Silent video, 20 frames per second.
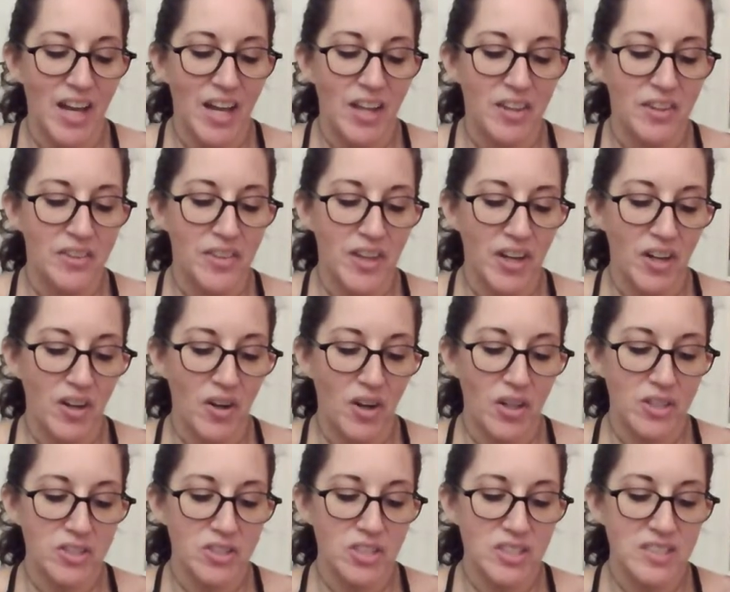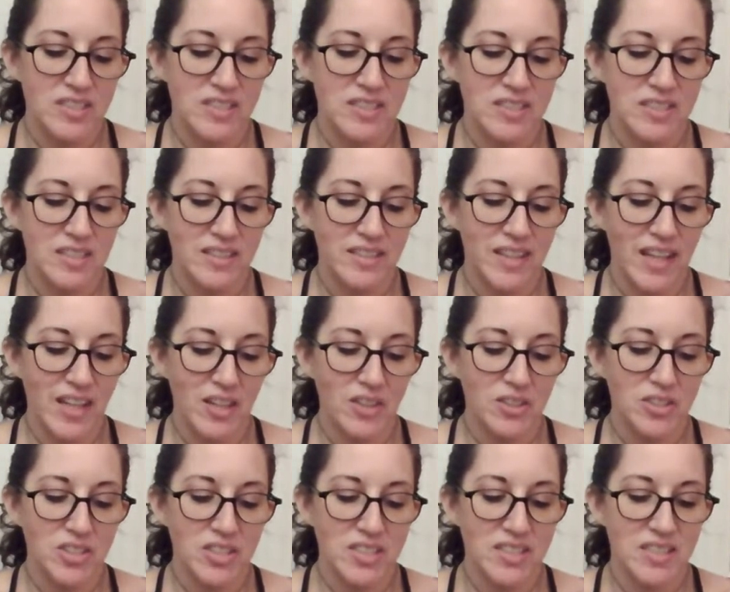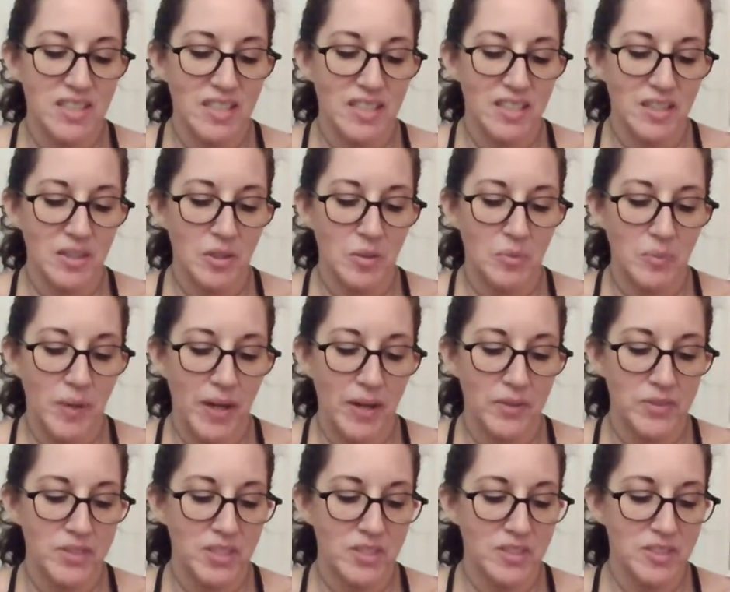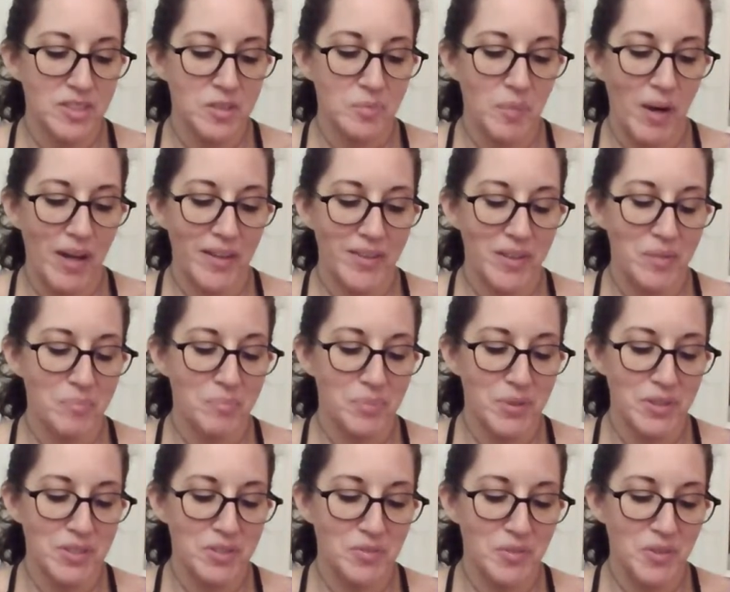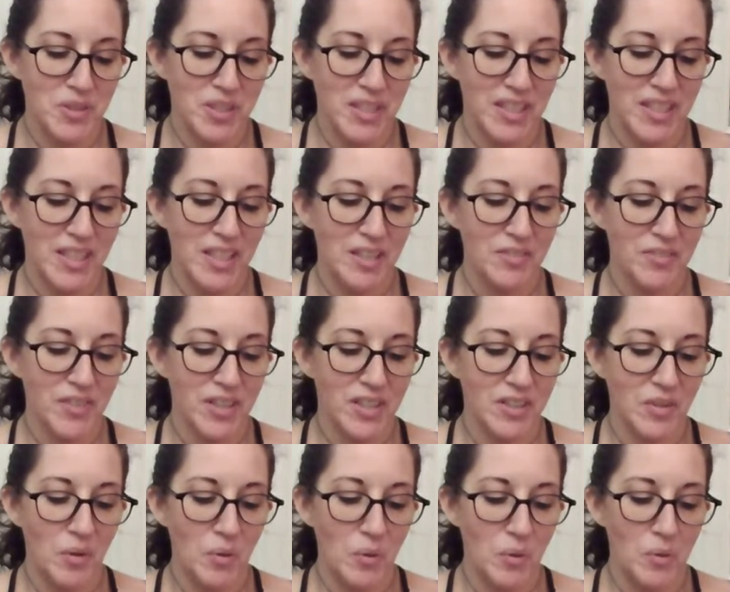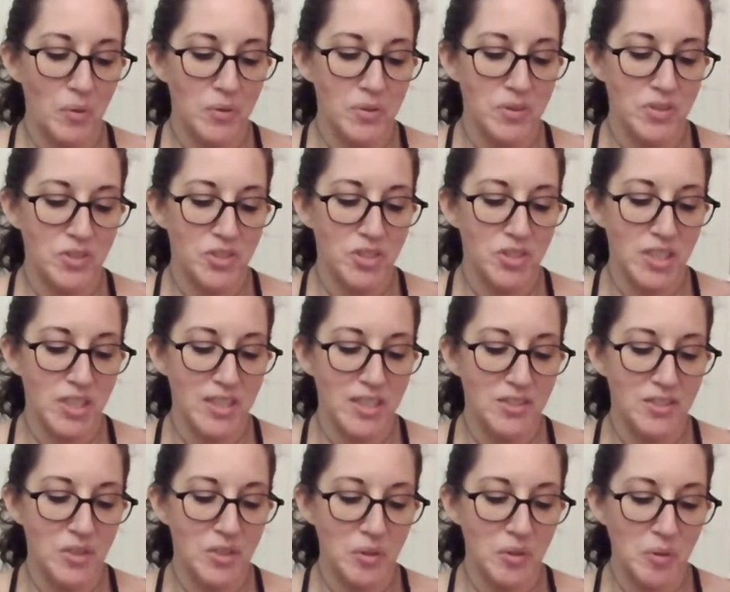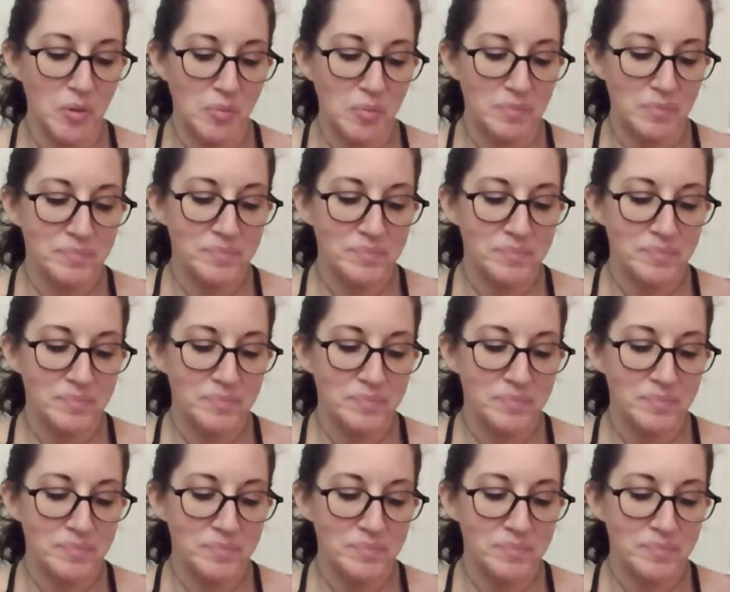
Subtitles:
They are just sitting around here smiling blissfully. Even old G Doom